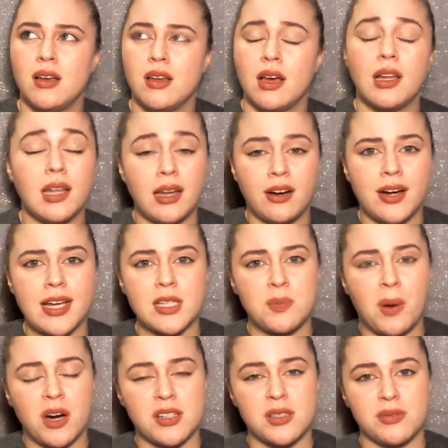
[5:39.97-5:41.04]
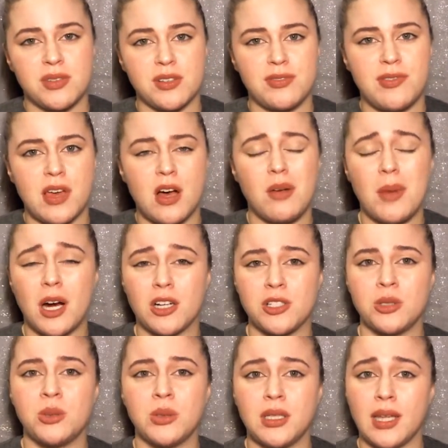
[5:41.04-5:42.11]
hilarious parts of the film are
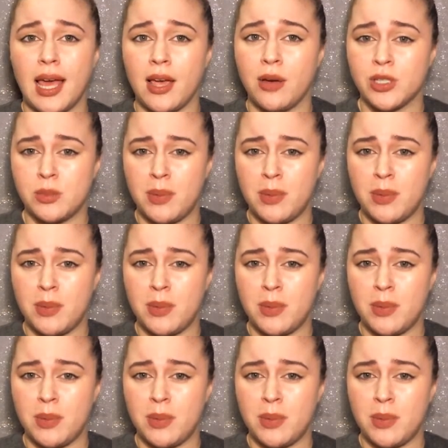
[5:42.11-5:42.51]
due to a language